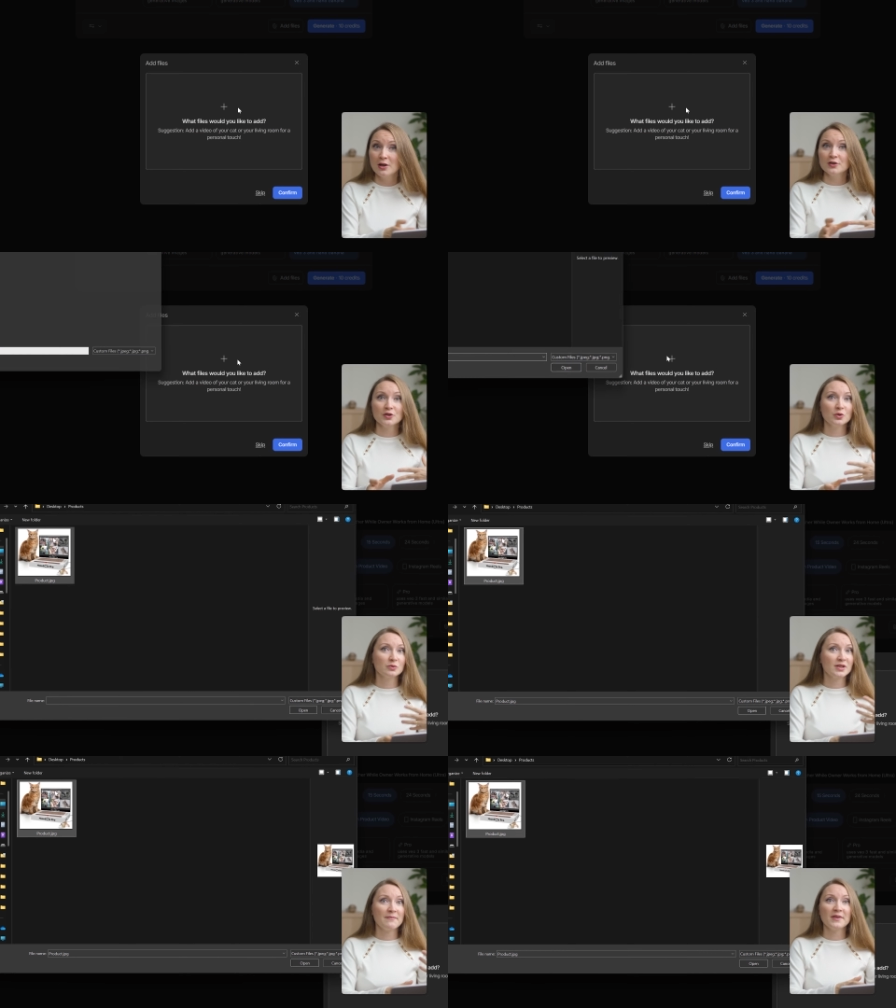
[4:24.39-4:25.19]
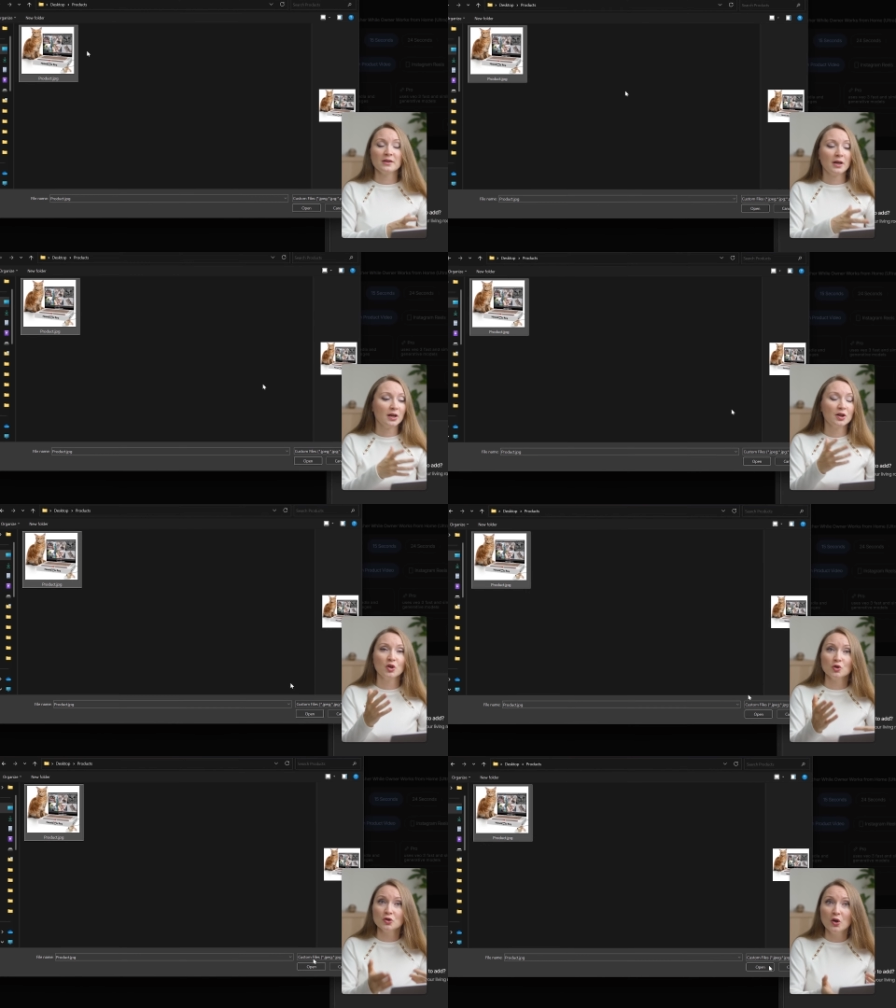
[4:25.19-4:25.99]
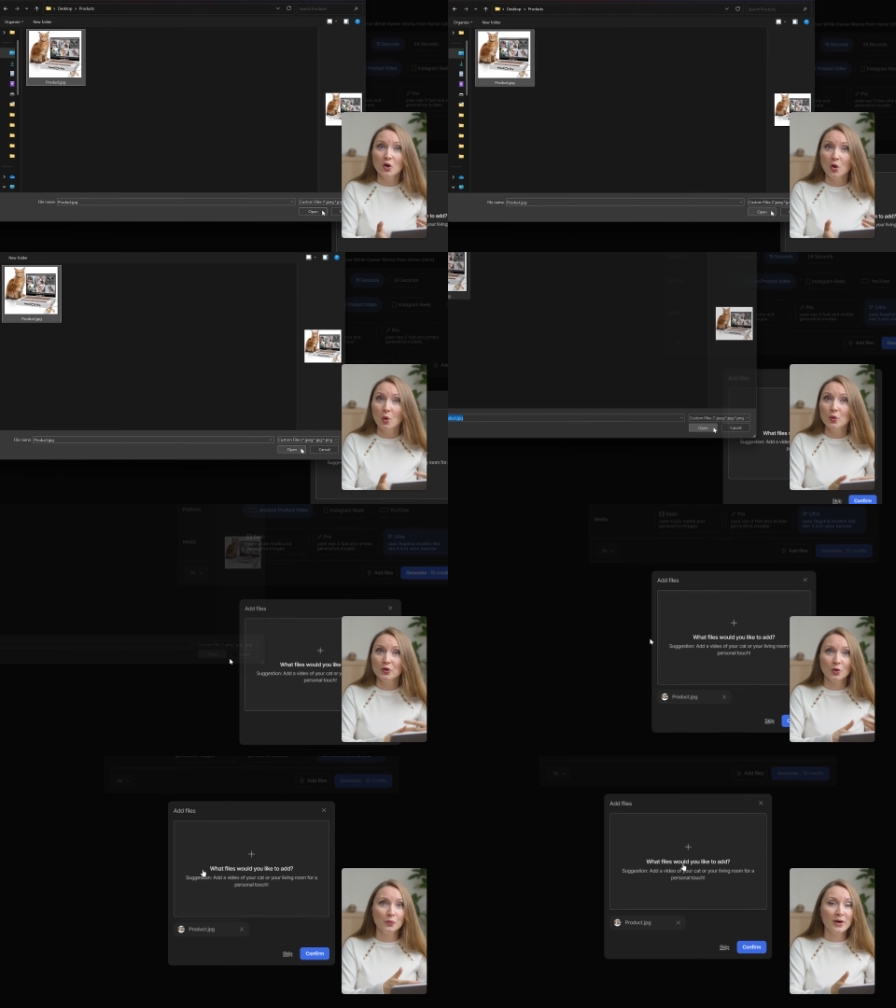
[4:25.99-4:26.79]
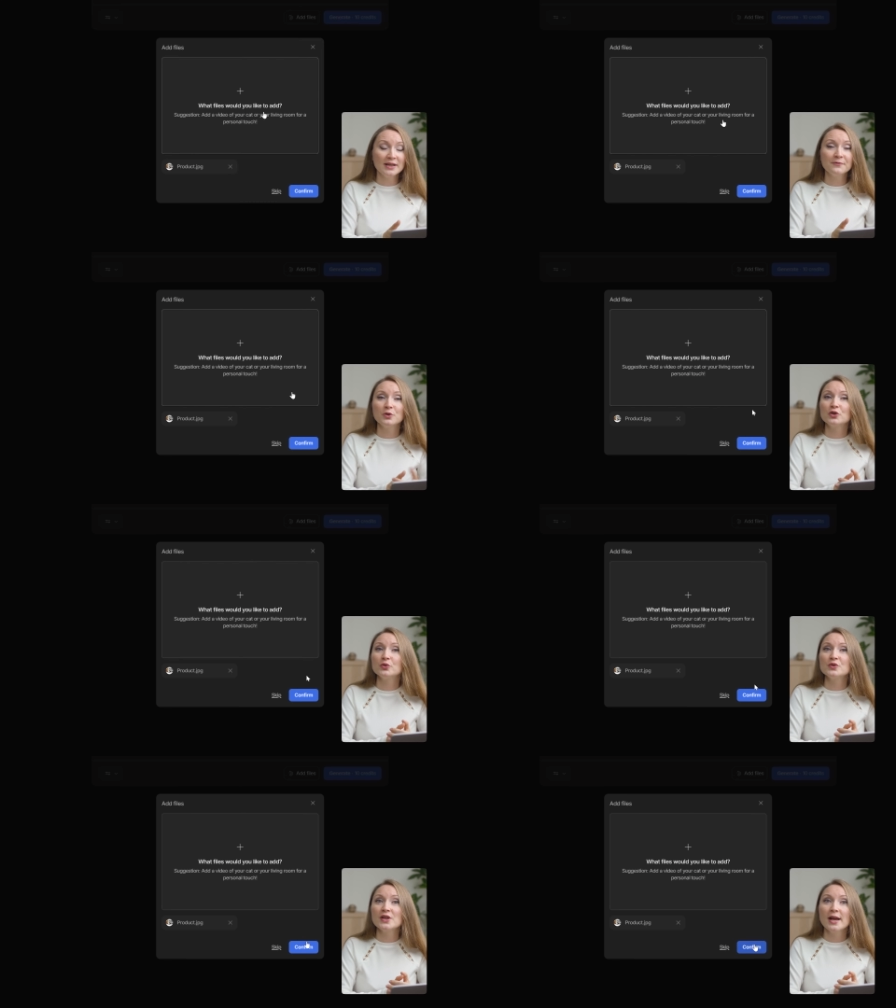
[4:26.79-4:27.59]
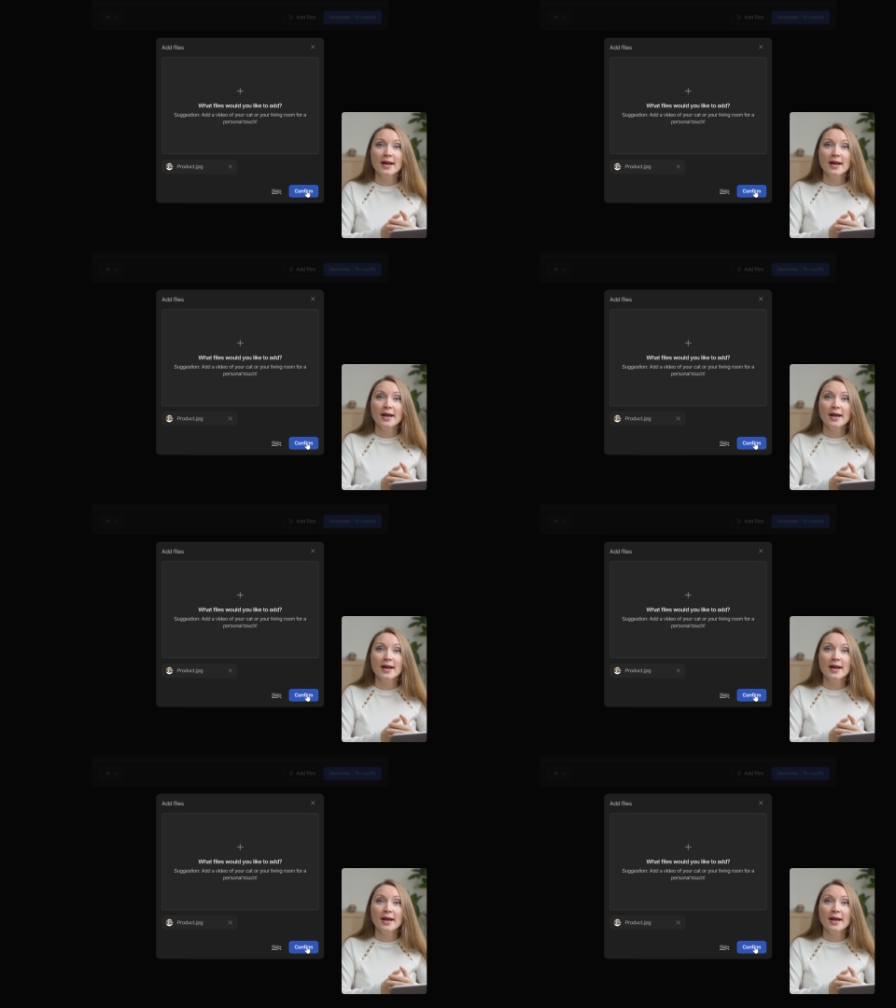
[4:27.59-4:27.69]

so something like your logo, your brand photos,